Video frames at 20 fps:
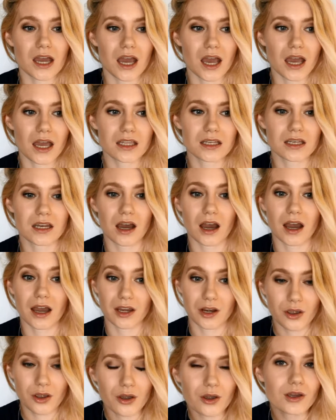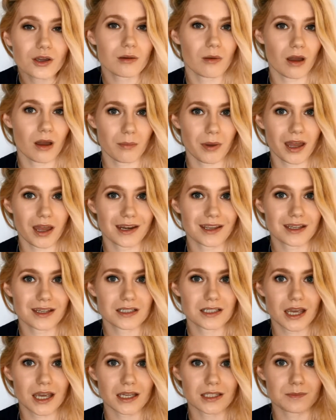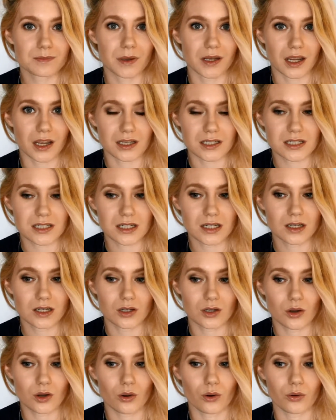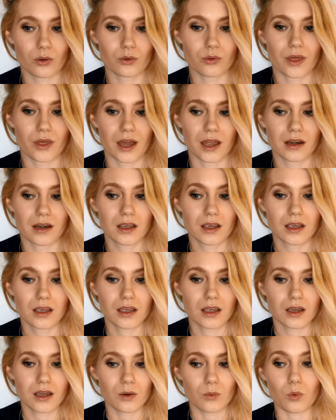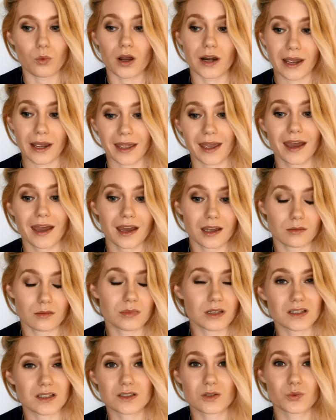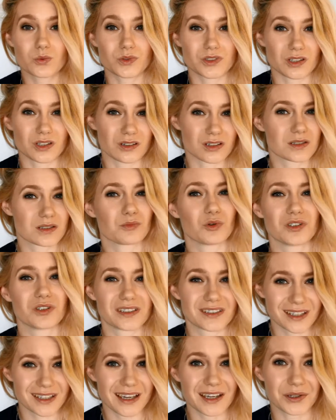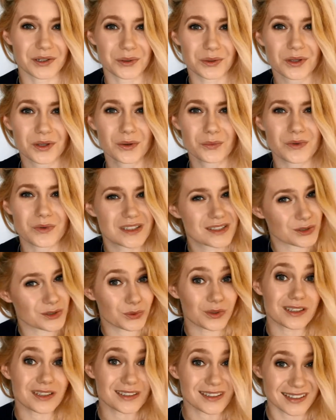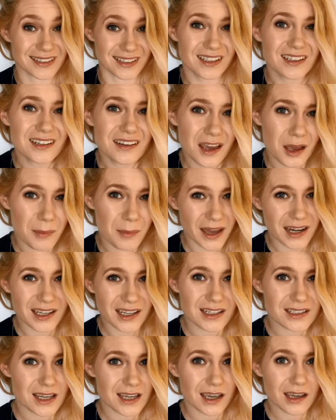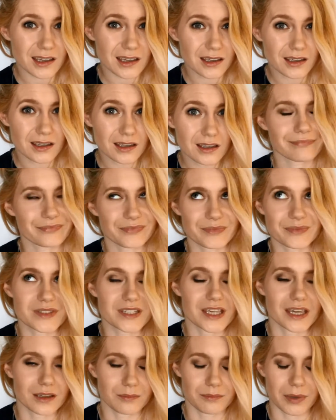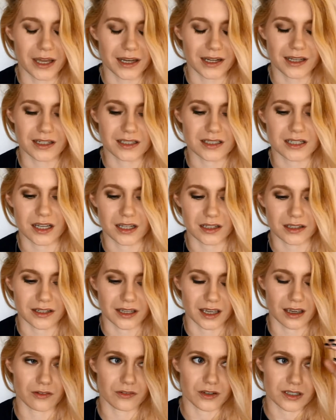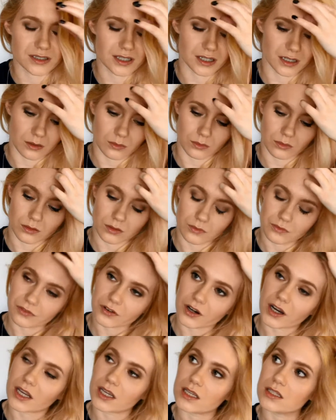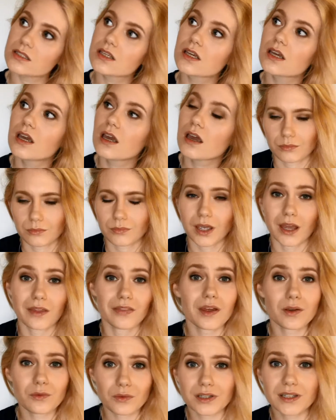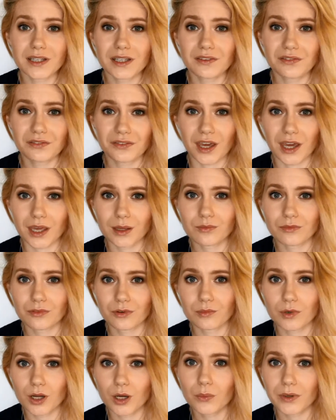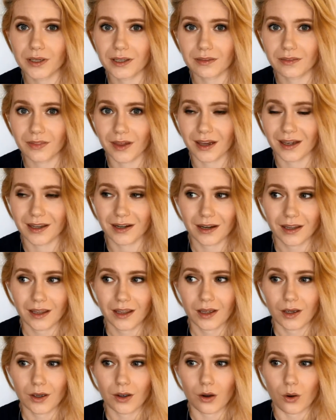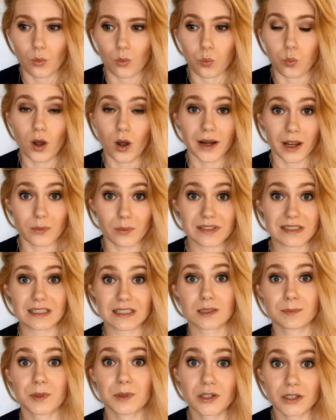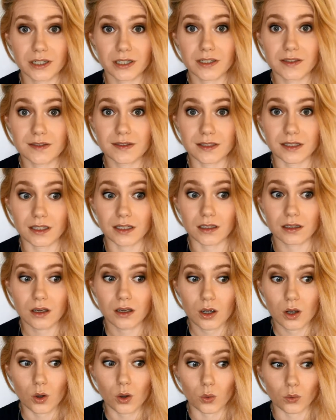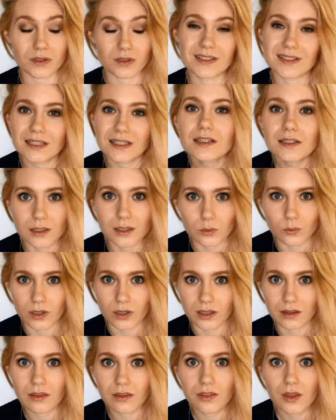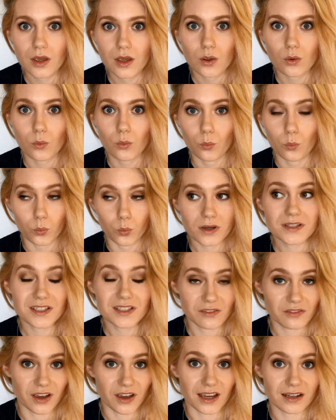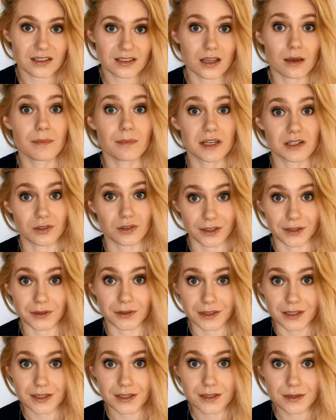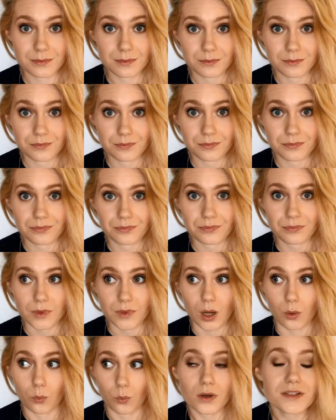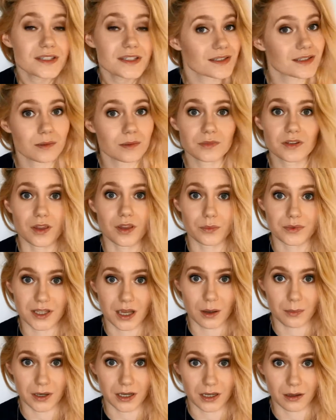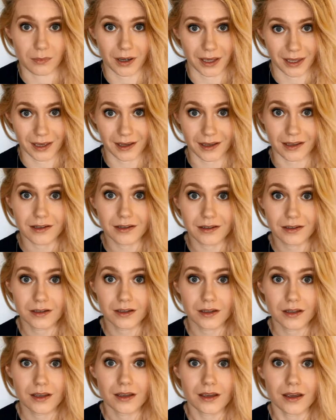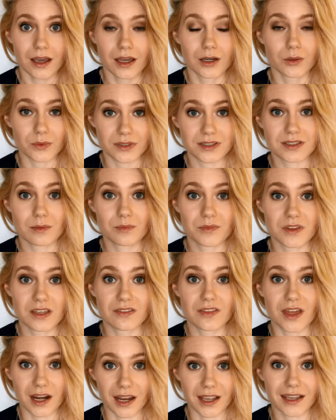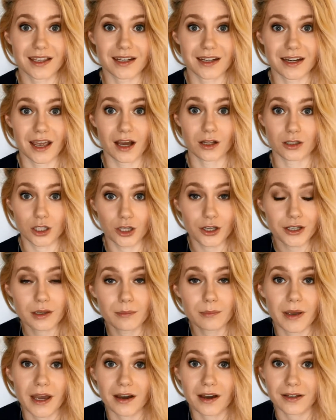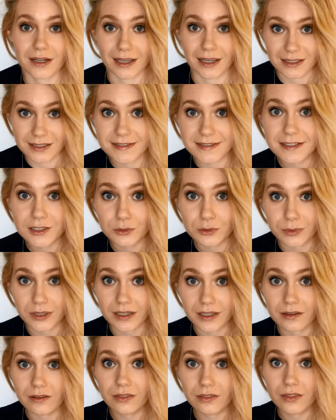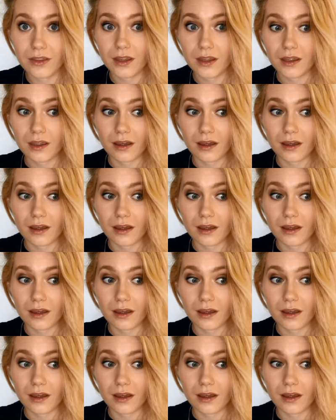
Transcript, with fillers: And I'd heard about panic attacks, but I didn't know that what I had, because it was on a smaller scale, was still considered a panic attack. I'm saying panic attack like every second phrase. And that relief came from knowing that what I was experiencing or dealing with was in fact a mental illness. It wasn't something that was happening in my head, and it was something that I can now learn about and deal with